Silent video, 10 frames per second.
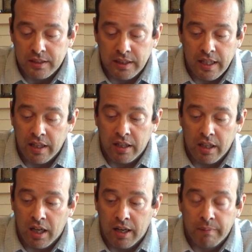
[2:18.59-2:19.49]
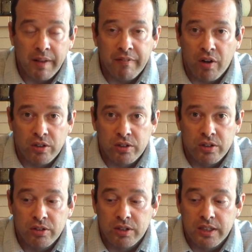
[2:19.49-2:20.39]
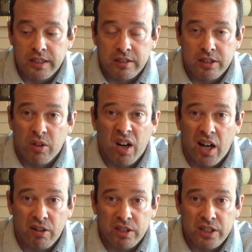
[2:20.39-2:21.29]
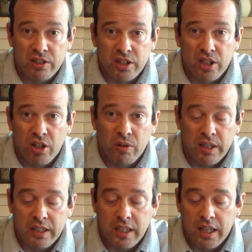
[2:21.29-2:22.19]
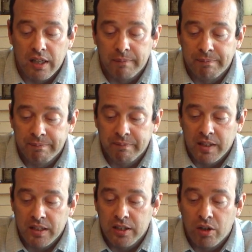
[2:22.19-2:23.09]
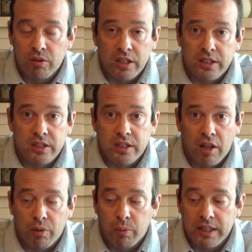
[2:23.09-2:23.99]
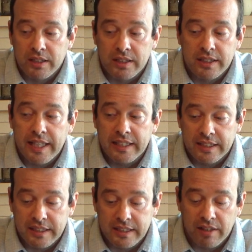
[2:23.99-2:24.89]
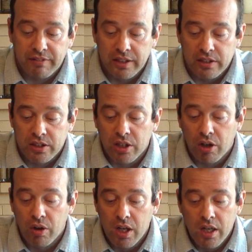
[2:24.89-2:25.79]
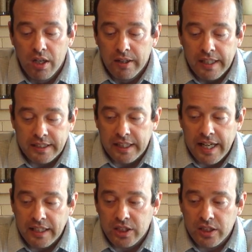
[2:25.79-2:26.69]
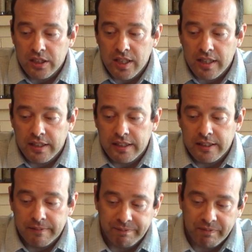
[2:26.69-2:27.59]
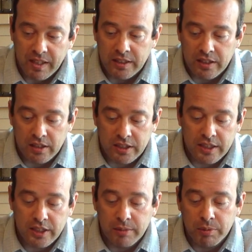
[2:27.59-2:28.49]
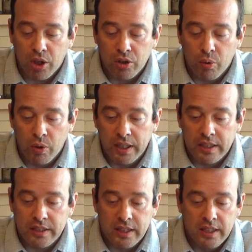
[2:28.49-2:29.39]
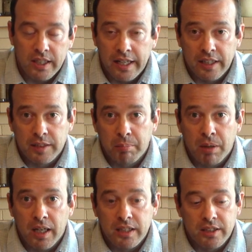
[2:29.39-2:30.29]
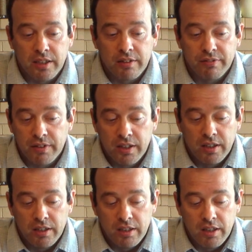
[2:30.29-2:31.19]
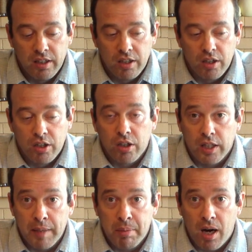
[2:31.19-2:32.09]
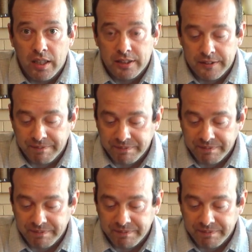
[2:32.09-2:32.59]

And then they've also used this, 100 years ago in, the southwest states and stuff here. So it's an ancient technique. It's a system called ollas, and it's comprised of clay pots.